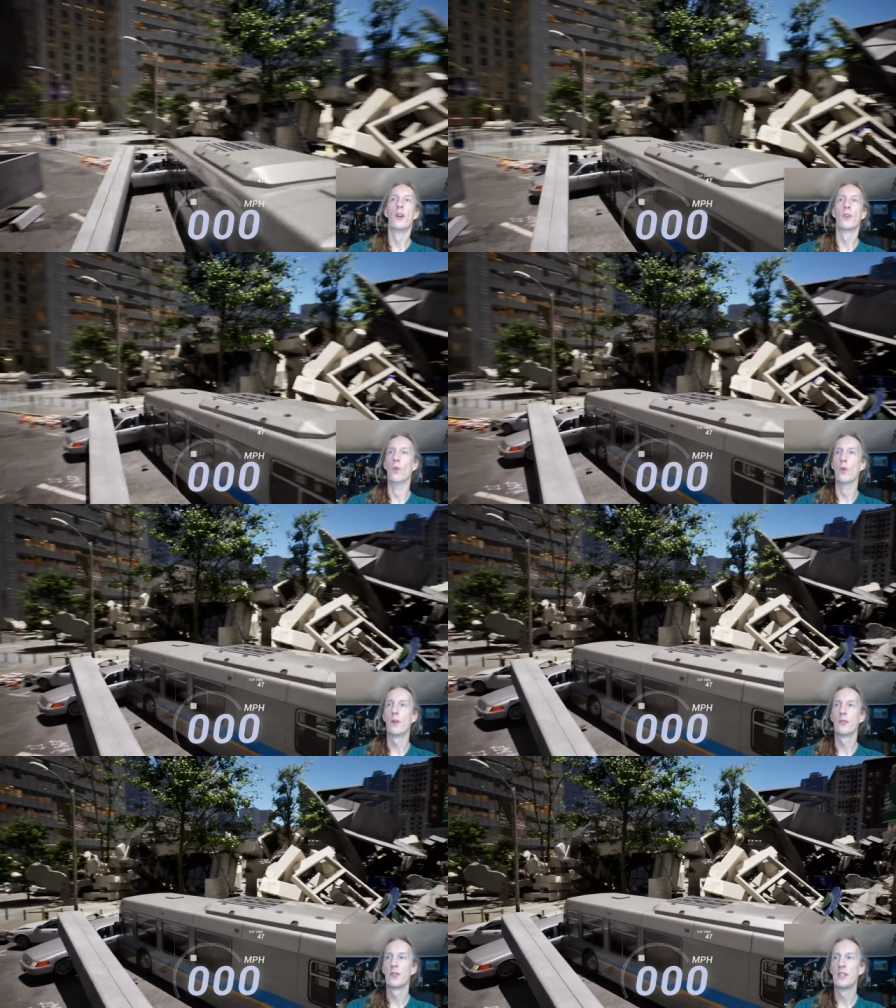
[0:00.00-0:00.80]
Cool.
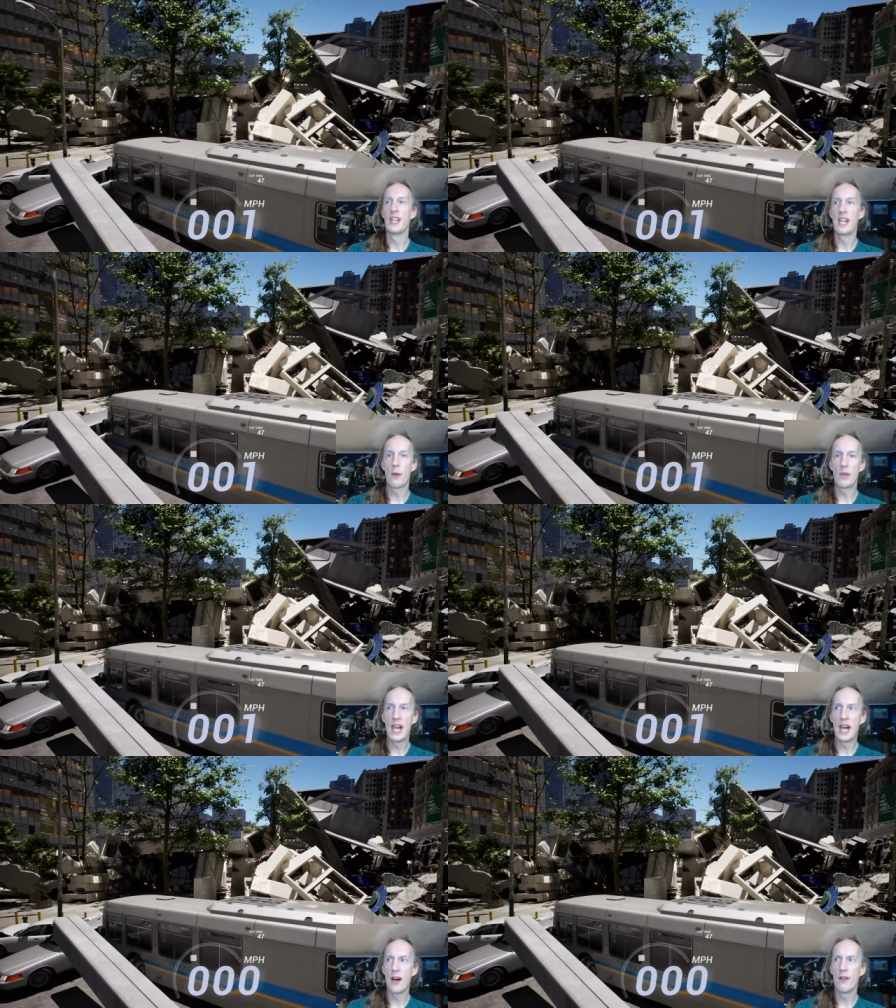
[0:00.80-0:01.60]
So yeah, now we
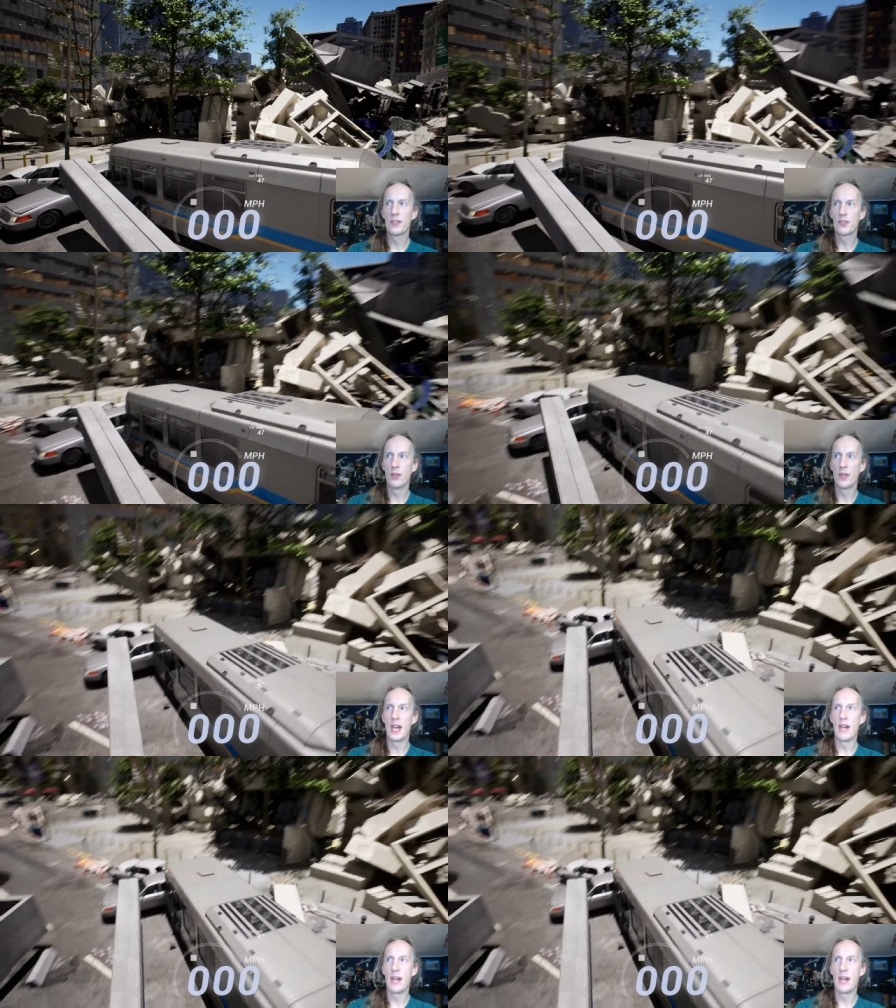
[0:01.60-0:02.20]
have it so that